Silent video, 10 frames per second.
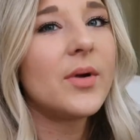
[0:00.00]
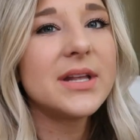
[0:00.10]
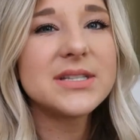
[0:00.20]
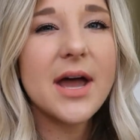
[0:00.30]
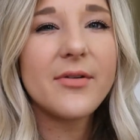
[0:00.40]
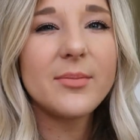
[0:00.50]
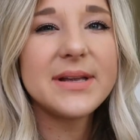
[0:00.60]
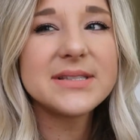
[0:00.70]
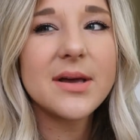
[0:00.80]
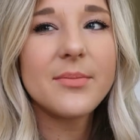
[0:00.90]
want it to ever
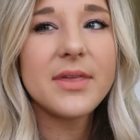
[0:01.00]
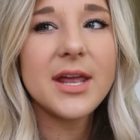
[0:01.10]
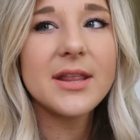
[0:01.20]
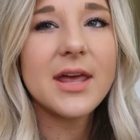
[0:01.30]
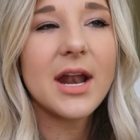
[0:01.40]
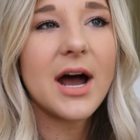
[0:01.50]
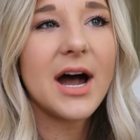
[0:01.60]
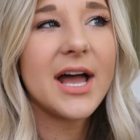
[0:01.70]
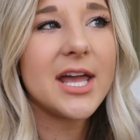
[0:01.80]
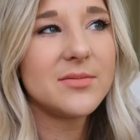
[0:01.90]
be something that
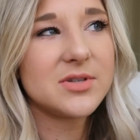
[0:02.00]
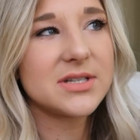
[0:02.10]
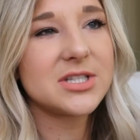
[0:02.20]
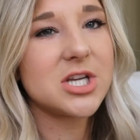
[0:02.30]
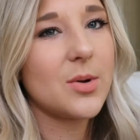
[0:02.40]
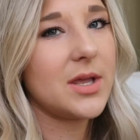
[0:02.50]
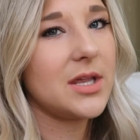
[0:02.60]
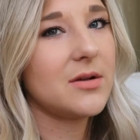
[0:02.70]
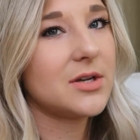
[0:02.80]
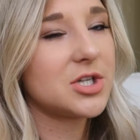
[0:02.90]
I'm just showing
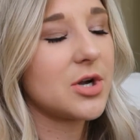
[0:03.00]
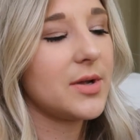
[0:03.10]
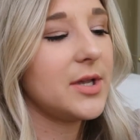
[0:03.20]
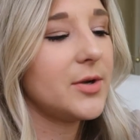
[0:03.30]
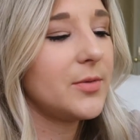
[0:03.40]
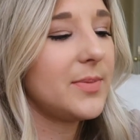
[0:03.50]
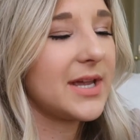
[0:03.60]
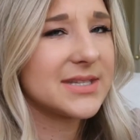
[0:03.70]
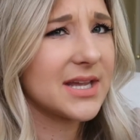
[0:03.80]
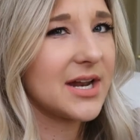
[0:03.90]
you to show you
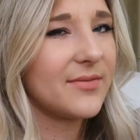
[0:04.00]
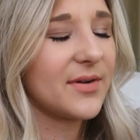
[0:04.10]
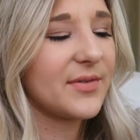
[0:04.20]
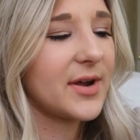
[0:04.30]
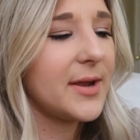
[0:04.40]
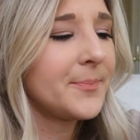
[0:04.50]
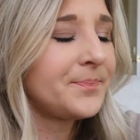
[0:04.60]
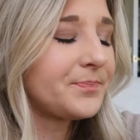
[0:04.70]
because I got it for free.